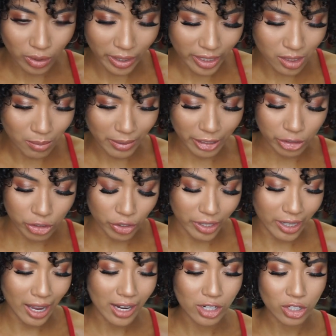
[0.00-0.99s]
like to make sure
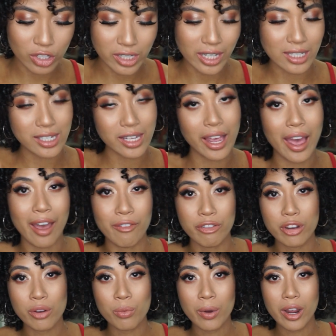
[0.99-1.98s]
it kind of just gets
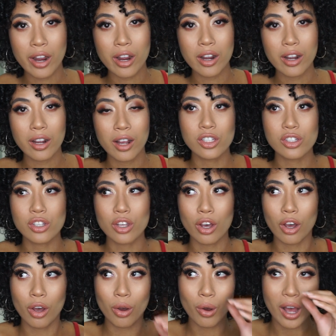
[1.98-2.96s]
everywhere.
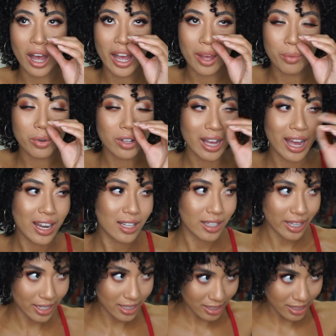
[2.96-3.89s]
So I will kind of like